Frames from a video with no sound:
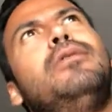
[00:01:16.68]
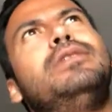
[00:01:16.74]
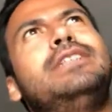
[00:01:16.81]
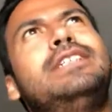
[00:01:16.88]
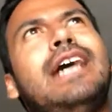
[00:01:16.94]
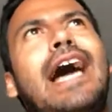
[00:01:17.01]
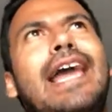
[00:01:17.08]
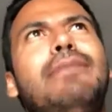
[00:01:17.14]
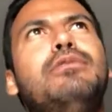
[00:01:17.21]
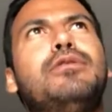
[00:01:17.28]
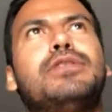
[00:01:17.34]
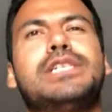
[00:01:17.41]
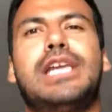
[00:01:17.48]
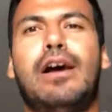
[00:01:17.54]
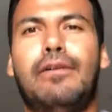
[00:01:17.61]
time
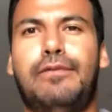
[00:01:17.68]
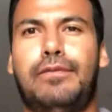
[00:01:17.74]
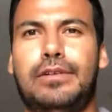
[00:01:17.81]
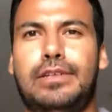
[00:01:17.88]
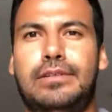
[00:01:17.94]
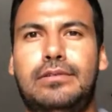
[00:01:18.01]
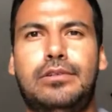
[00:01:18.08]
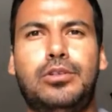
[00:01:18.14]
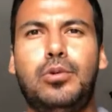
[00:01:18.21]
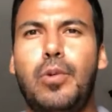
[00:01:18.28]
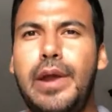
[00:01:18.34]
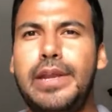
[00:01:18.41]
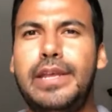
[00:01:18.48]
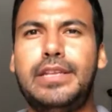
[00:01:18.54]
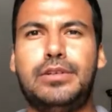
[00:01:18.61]
yourself for
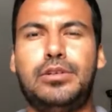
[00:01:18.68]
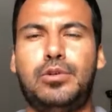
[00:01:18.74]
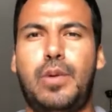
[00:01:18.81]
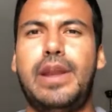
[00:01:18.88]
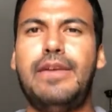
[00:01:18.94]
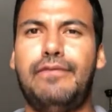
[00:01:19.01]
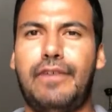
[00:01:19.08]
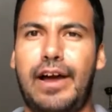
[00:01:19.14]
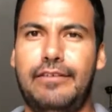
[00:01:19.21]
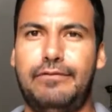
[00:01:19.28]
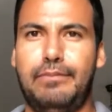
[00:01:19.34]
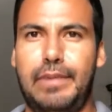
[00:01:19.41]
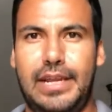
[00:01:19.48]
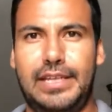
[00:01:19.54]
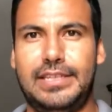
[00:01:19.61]
20 to 25
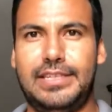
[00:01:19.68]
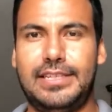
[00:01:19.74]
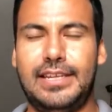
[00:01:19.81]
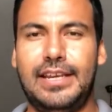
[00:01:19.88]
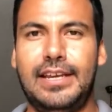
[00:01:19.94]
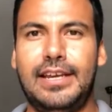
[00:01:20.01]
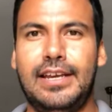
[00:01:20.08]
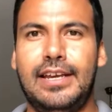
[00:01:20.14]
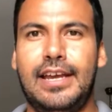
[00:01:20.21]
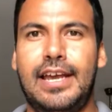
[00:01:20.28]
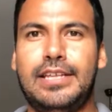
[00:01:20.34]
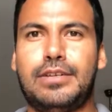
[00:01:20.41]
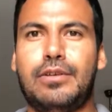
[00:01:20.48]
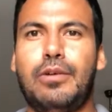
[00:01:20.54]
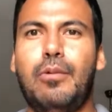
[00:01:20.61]
minutes.
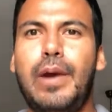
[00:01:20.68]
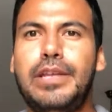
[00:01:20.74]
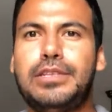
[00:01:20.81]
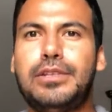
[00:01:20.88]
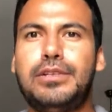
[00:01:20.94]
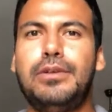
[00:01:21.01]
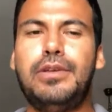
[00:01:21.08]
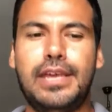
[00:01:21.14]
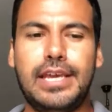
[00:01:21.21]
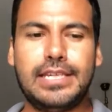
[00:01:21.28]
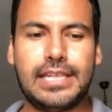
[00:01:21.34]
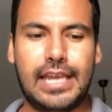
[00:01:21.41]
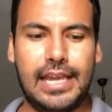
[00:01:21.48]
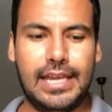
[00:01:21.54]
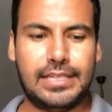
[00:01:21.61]
And so the way to do
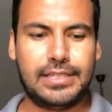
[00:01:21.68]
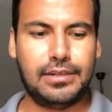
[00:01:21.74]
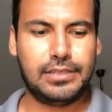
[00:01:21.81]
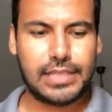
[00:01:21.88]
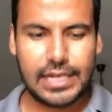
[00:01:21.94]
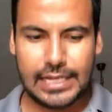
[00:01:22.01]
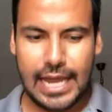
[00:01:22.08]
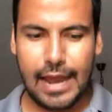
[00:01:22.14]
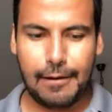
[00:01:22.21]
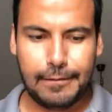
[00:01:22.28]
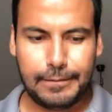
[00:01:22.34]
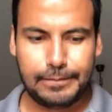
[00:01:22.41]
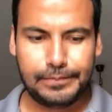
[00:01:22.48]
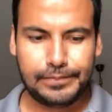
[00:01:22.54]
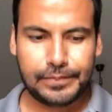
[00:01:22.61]
this is you sit
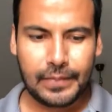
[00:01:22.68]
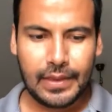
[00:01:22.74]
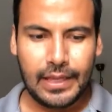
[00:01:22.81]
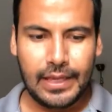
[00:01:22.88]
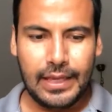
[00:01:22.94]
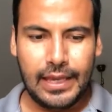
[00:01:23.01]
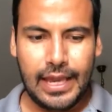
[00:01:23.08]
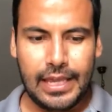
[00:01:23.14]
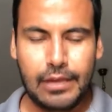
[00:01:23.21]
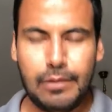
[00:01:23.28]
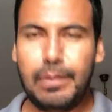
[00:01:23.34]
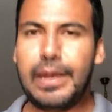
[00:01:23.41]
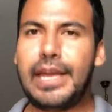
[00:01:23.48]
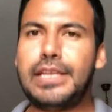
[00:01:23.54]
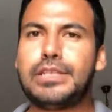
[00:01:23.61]
down and you
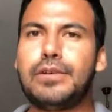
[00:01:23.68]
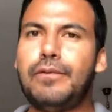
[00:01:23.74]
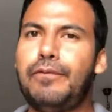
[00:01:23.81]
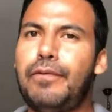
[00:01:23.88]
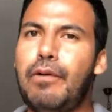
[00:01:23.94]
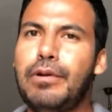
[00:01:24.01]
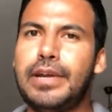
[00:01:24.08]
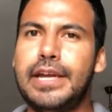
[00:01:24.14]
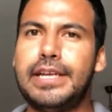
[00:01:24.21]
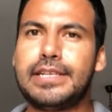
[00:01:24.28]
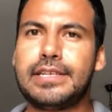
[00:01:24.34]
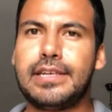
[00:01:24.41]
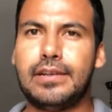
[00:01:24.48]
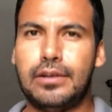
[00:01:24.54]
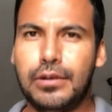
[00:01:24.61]
begin to
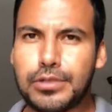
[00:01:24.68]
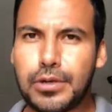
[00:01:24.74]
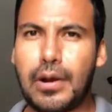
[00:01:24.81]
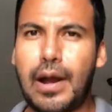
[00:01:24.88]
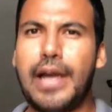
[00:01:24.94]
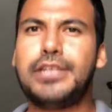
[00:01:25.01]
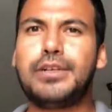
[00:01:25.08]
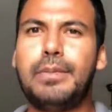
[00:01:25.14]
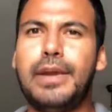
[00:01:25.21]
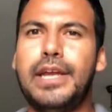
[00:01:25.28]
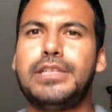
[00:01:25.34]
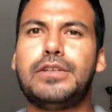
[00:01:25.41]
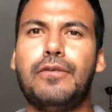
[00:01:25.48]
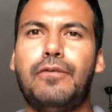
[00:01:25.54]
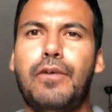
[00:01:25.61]
focus, close your eyes, you
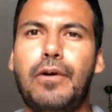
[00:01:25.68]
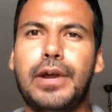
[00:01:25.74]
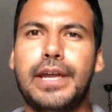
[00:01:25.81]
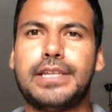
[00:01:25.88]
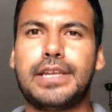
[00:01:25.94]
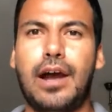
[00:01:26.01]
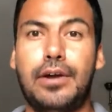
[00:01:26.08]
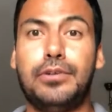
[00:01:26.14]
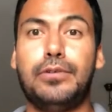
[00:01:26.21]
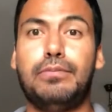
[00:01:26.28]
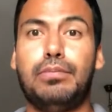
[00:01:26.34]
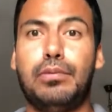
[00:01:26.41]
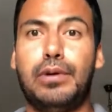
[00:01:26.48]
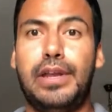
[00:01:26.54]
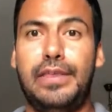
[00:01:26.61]
begin to focus on your
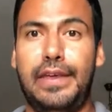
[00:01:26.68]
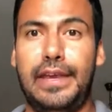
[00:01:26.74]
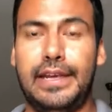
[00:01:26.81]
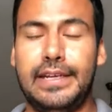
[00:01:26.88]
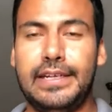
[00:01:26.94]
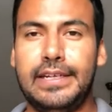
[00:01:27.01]
breathing.